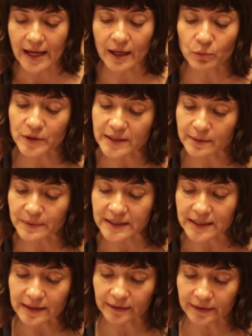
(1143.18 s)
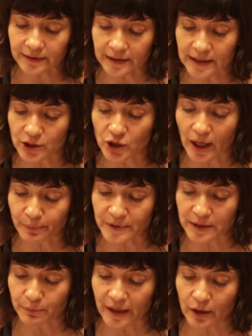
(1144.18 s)
and was subsequently
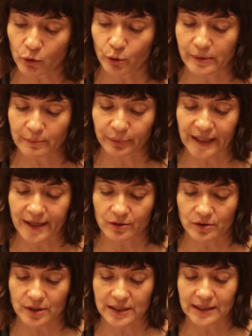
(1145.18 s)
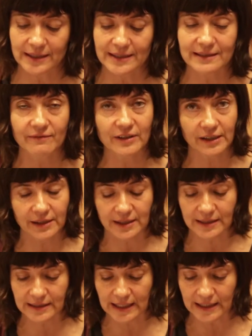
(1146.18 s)
adopted by urban planners in its
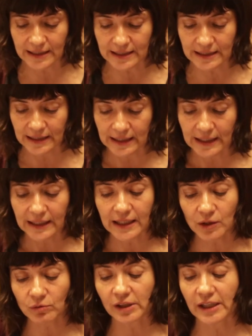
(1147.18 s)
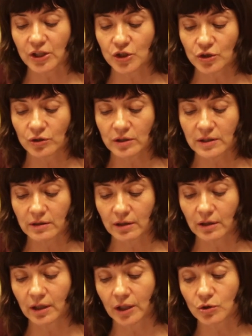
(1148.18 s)
civilian sense in relation
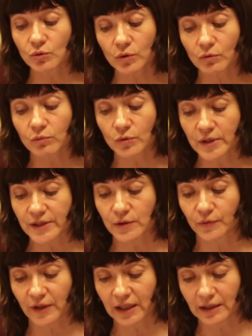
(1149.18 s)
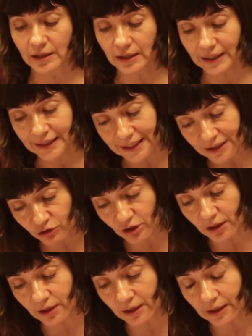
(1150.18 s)
to the ruins of
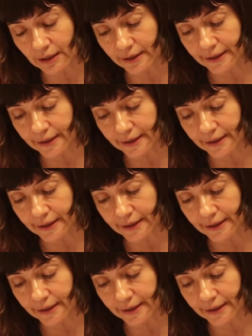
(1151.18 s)
Keynesian